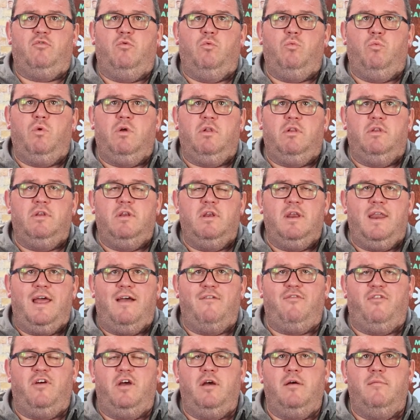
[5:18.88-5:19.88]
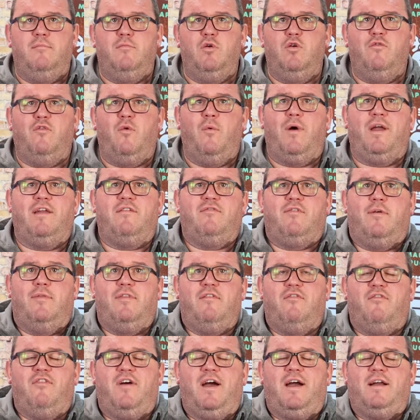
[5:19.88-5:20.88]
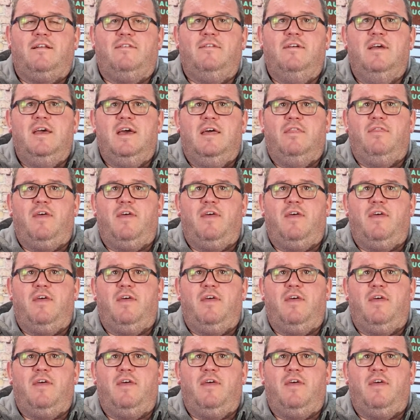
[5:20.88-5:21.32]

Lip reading: will never move away from the fact